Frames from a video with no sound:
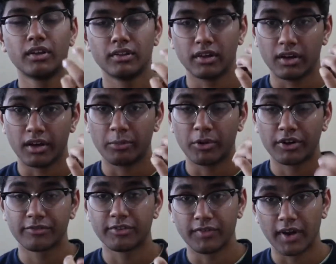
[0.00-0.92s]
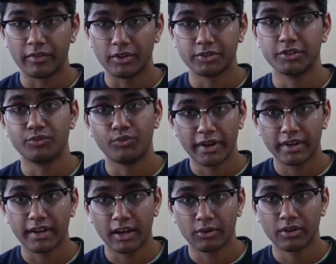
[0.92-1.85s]
I bought it for $500. Right
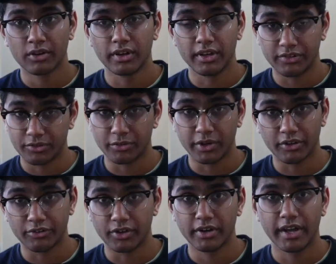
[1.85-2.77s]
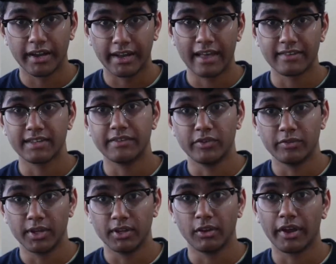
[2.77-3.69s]
now, it's $300, and it hasn't even
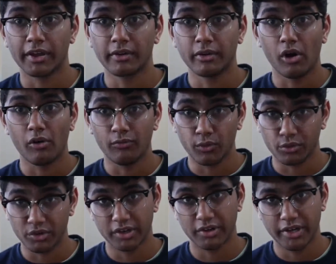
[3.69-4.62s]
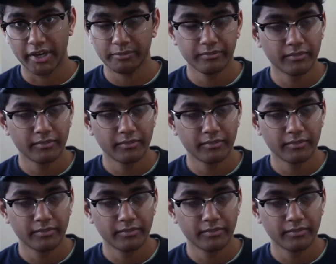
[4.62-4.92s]
been a full year yet.